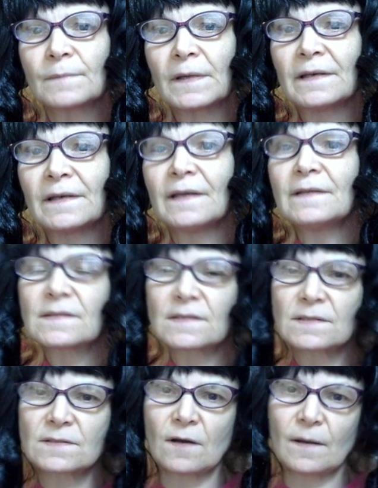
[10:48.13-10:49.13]
My knight
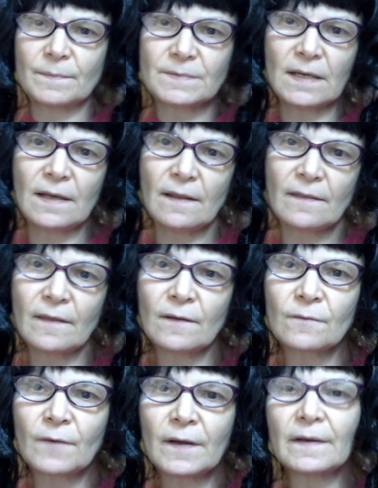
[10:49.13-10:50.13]
stops
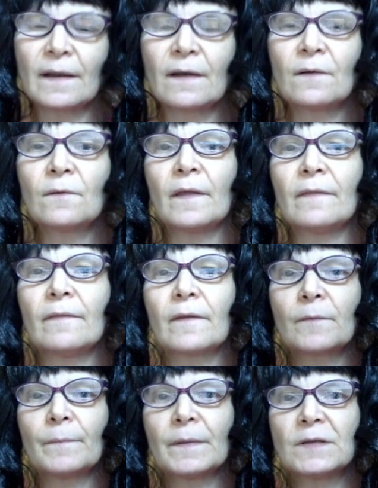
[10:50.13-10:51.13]
anything right now, and
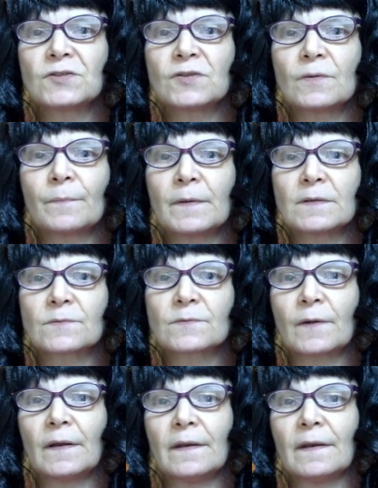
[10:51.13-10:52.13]
their bishop is
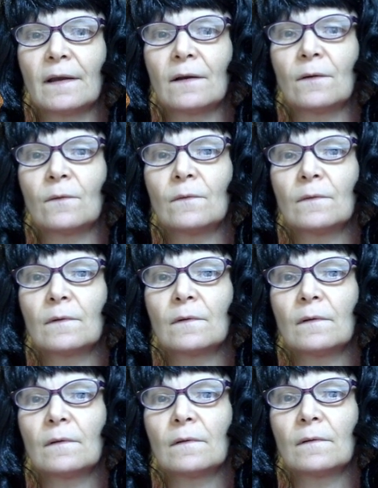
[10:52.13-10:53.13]
right now
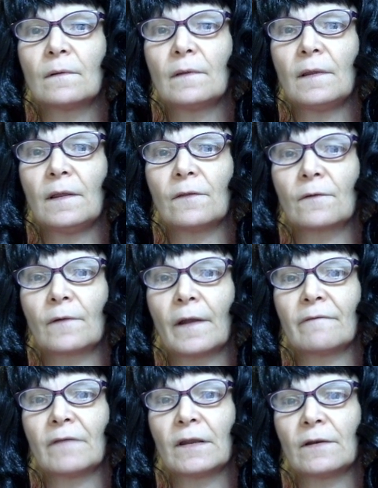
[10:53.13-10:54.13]
either
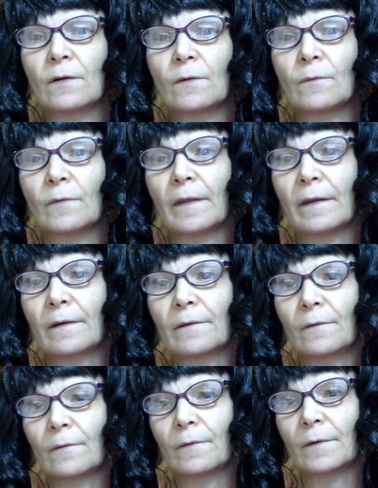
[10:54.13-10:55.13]
having to go
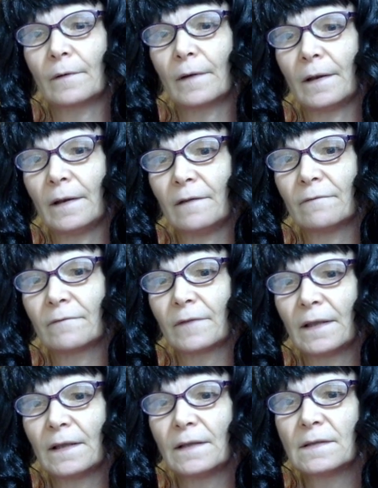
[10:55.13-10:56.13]
there or any of
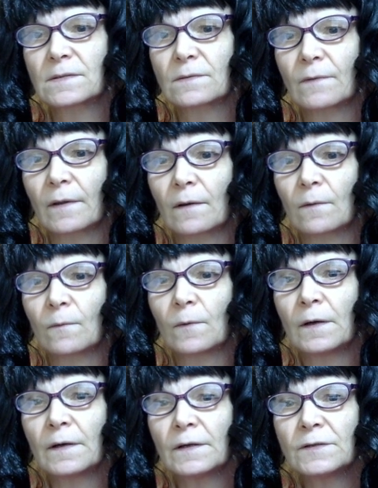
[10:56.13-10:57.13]
these, so I gotta
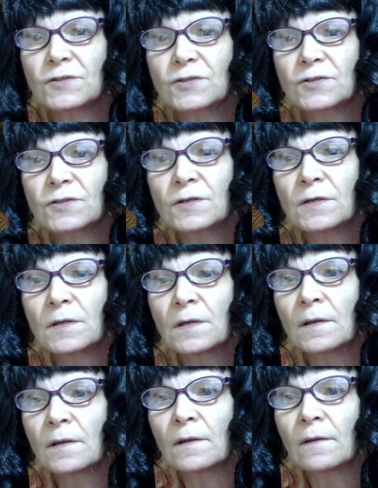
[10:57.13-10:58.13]
watch.
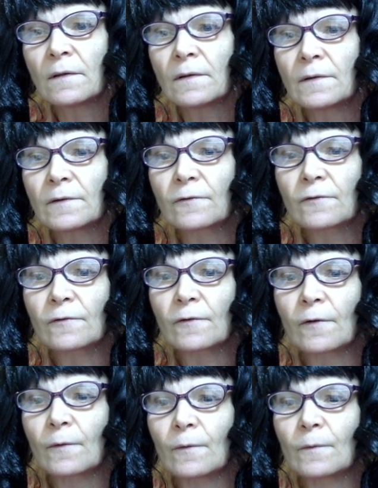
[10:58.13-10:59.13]

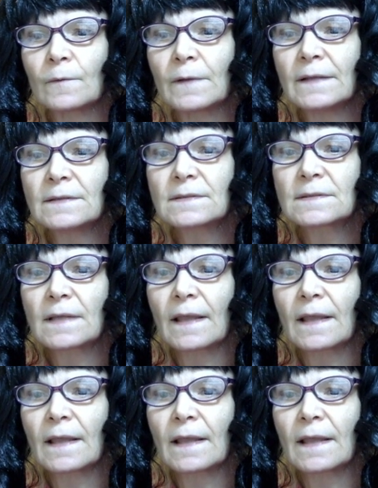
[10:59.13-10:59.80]
So let's